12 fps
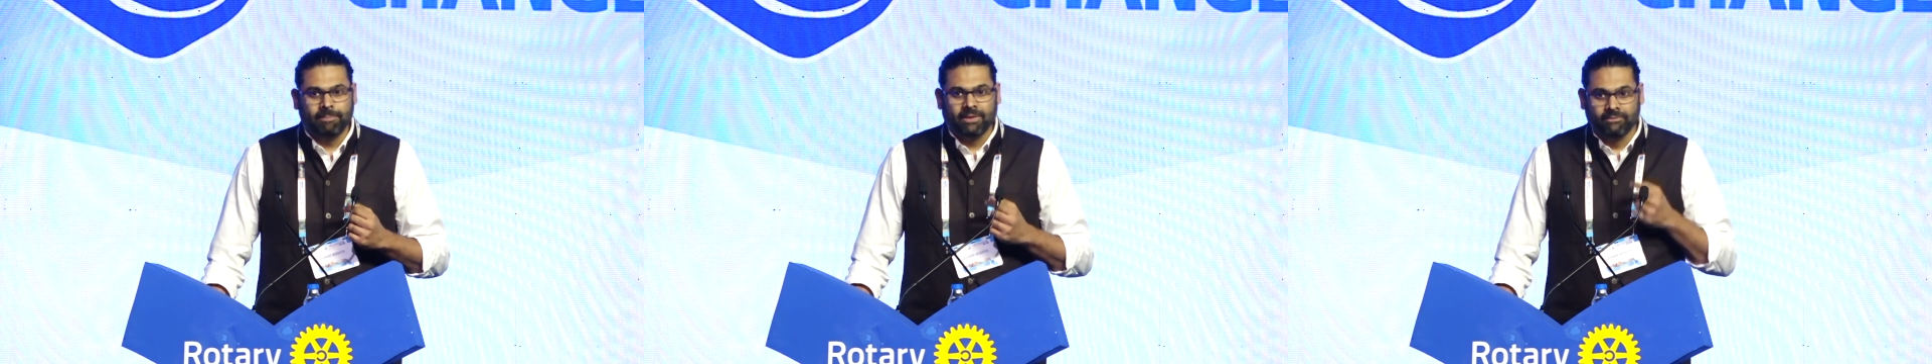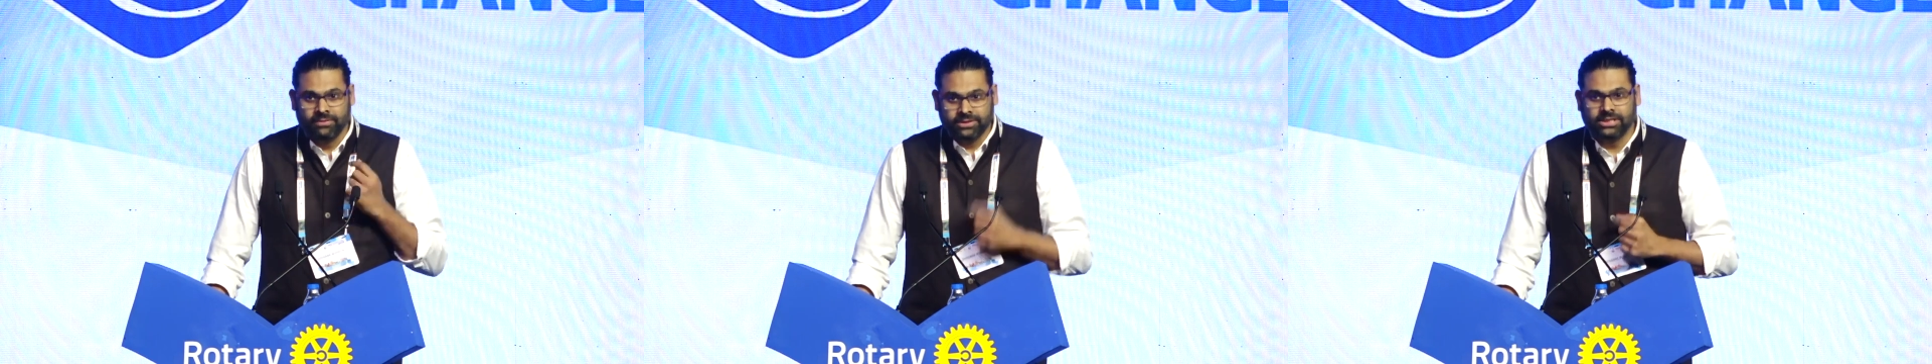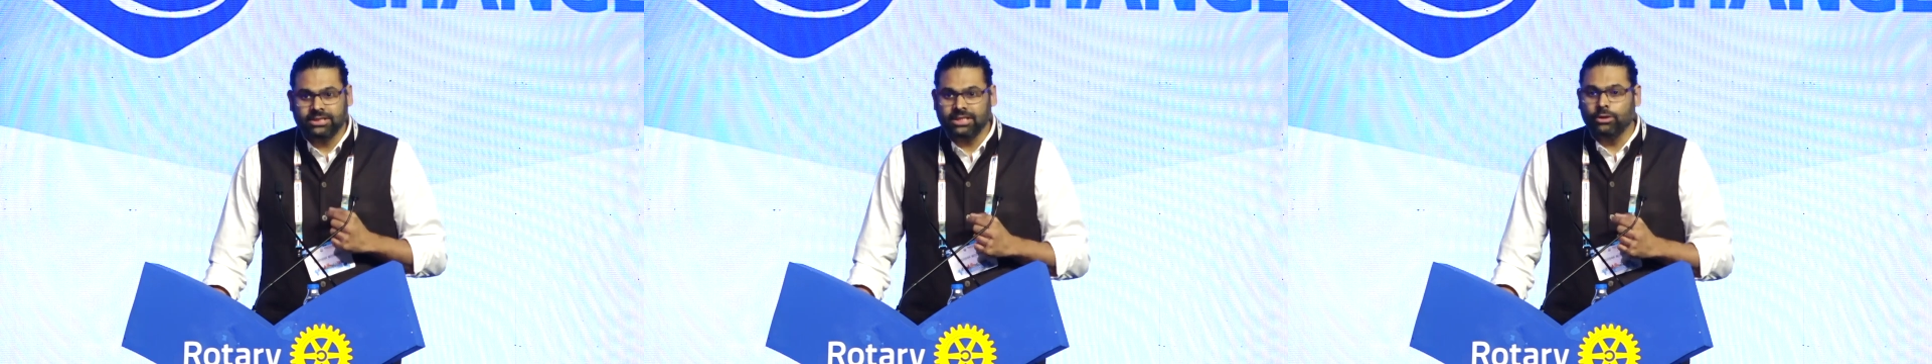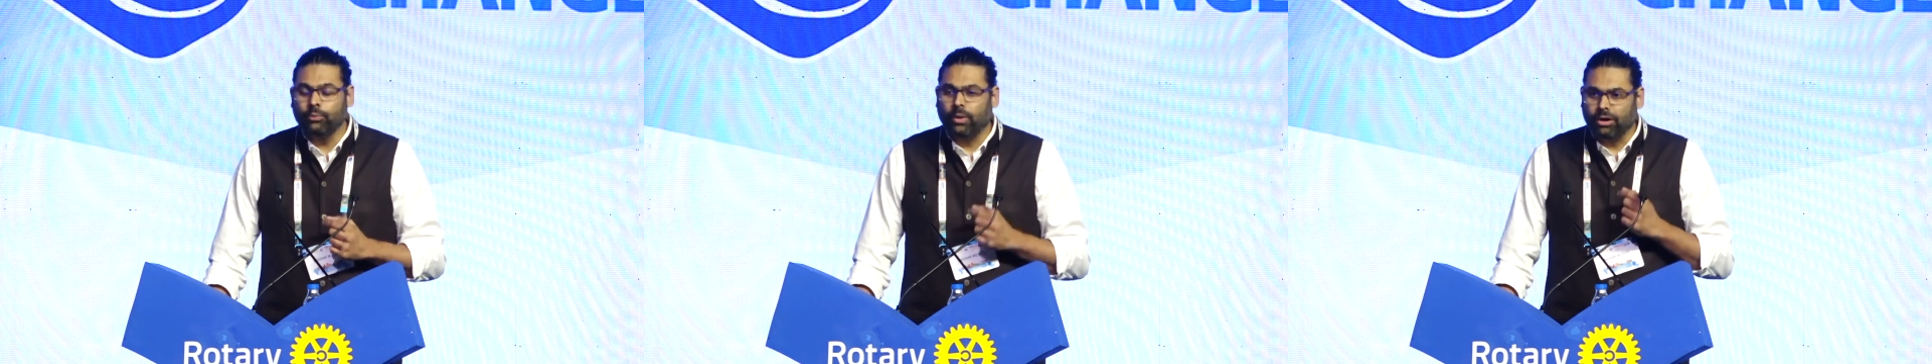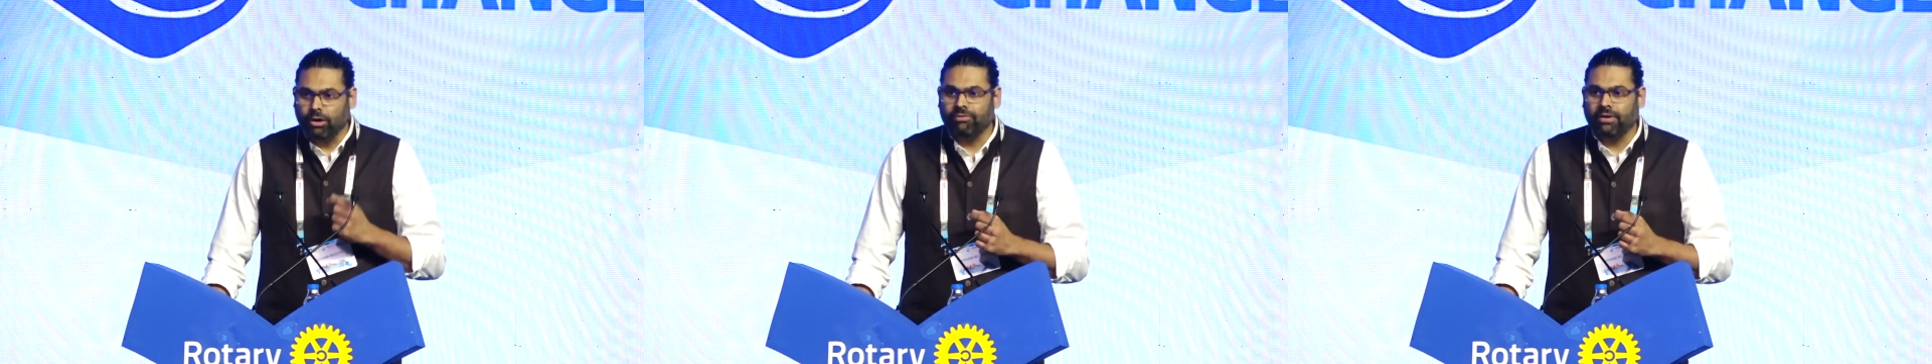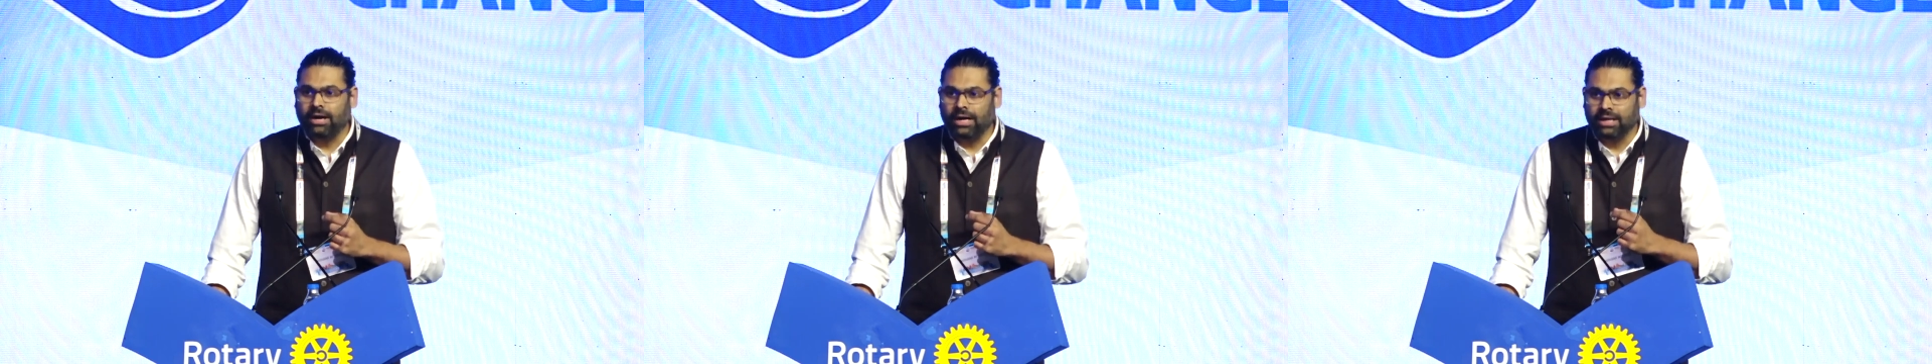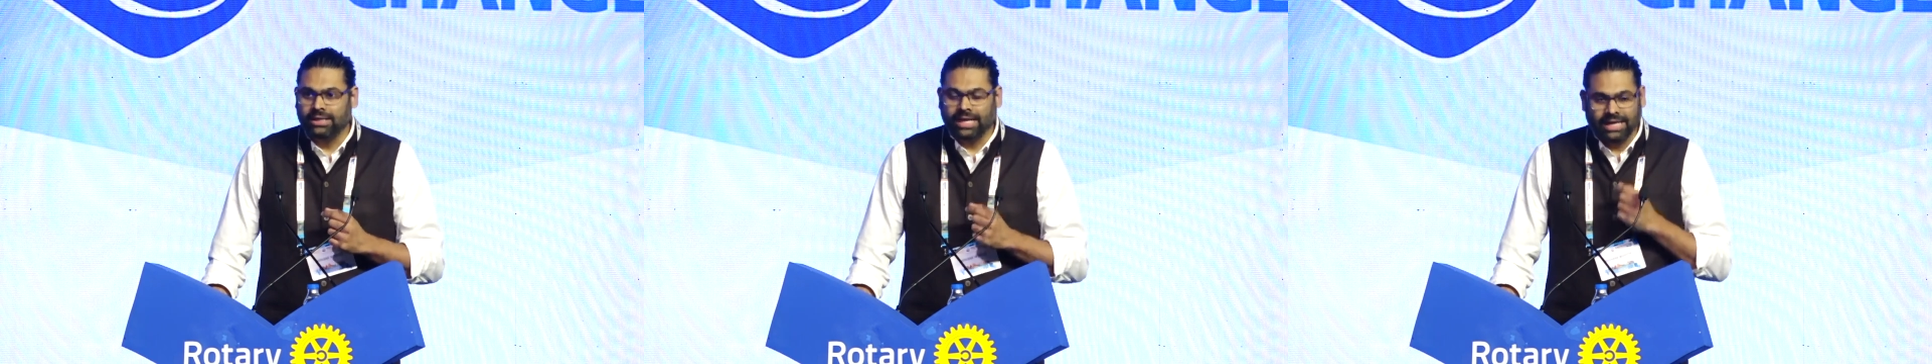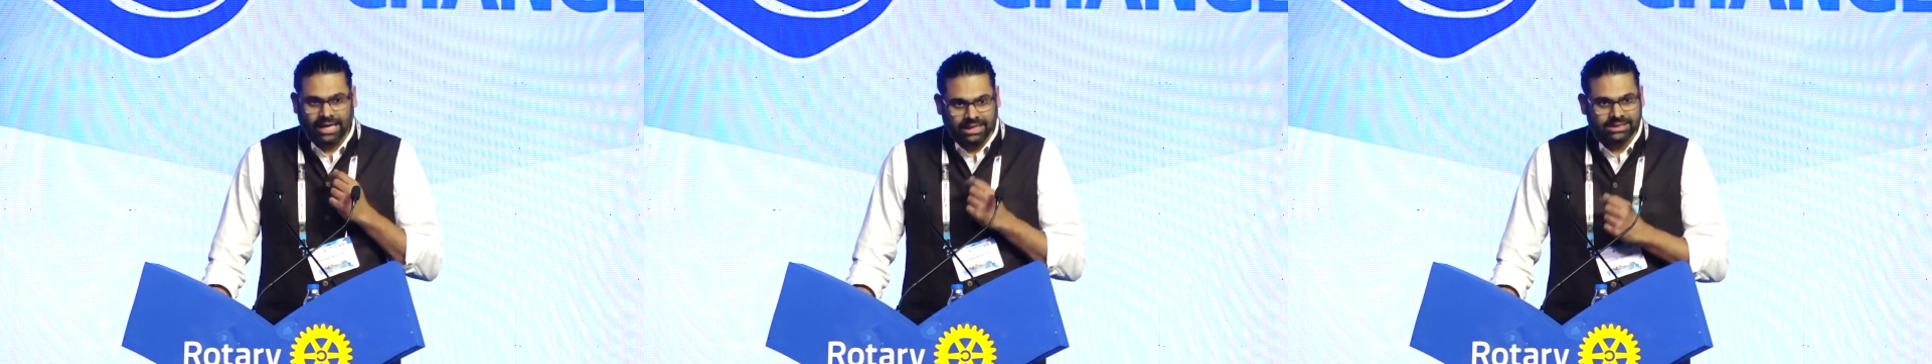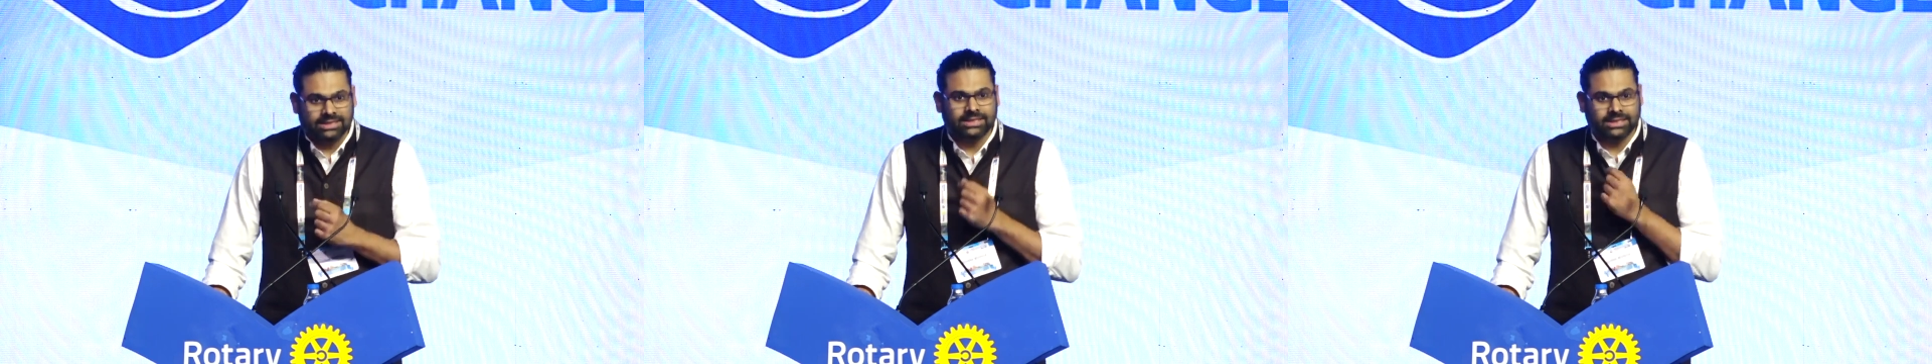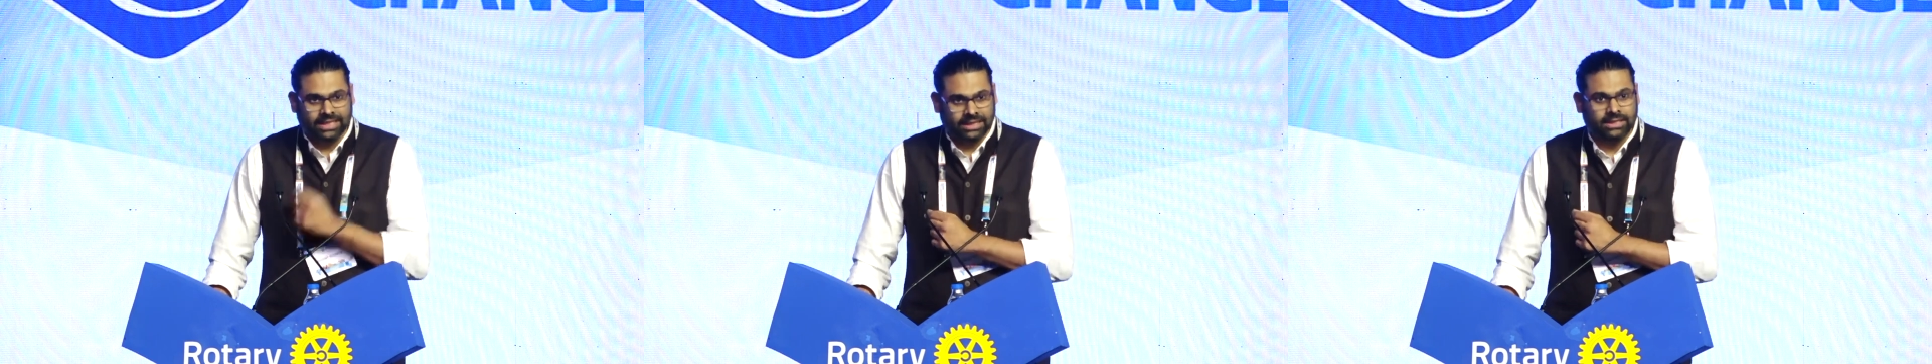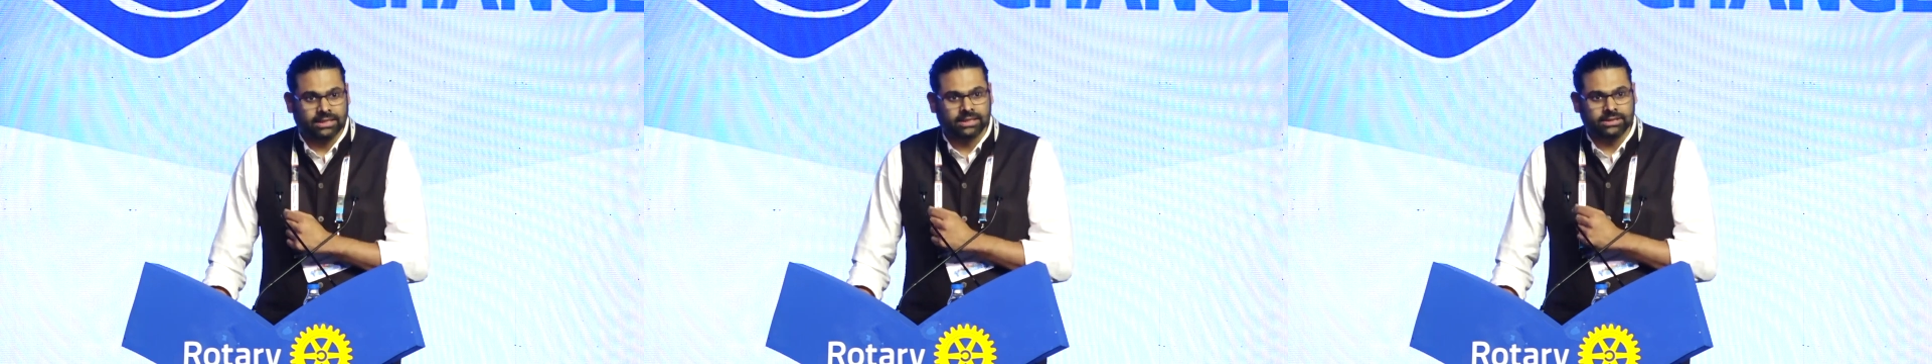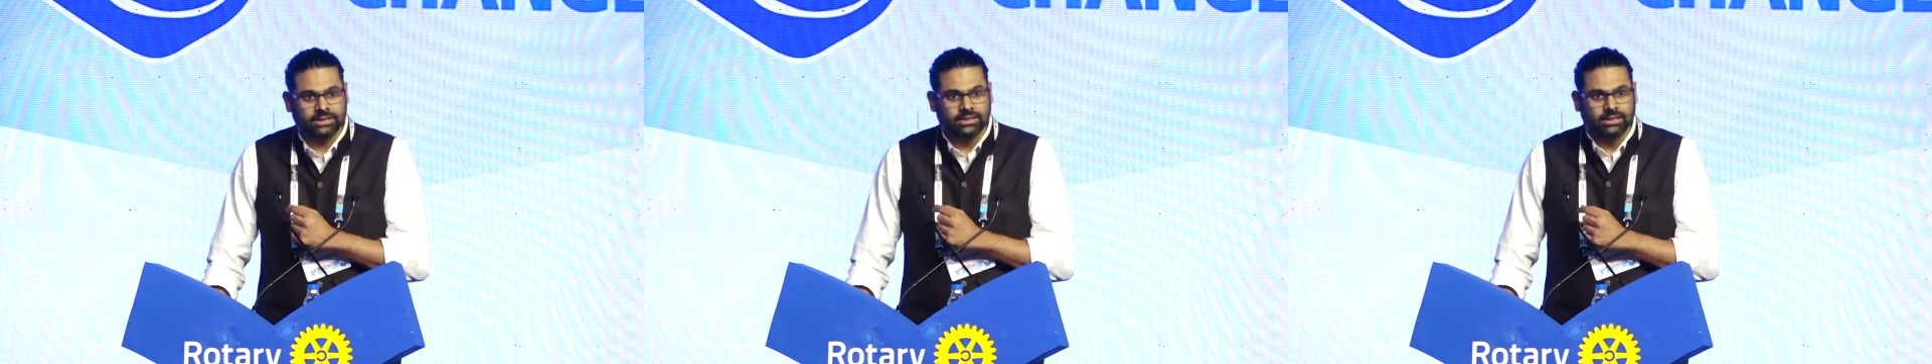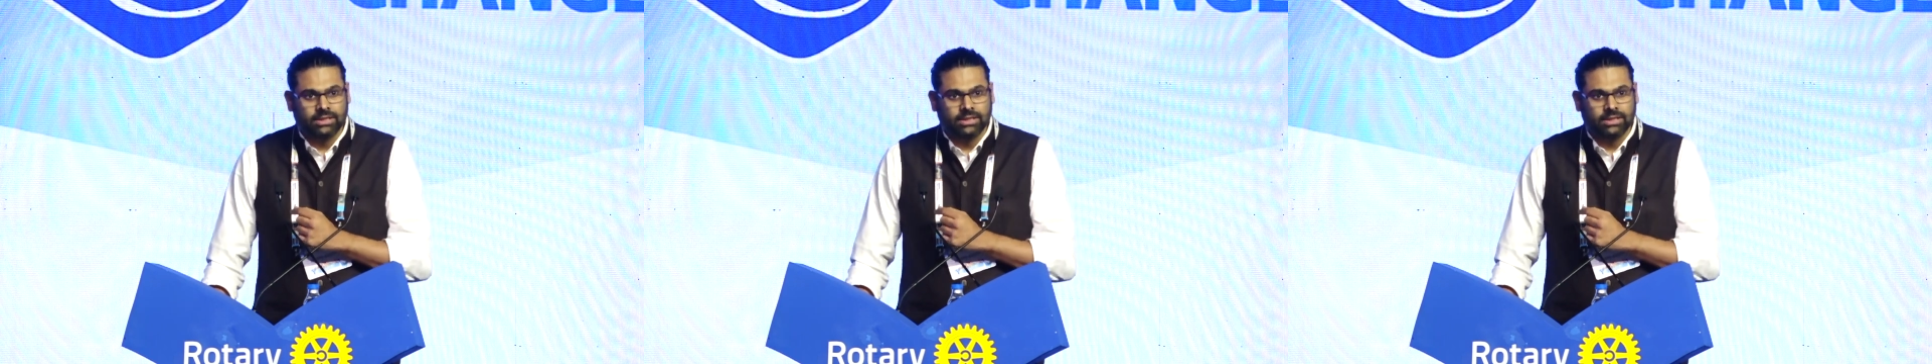visited one of our dialysis centers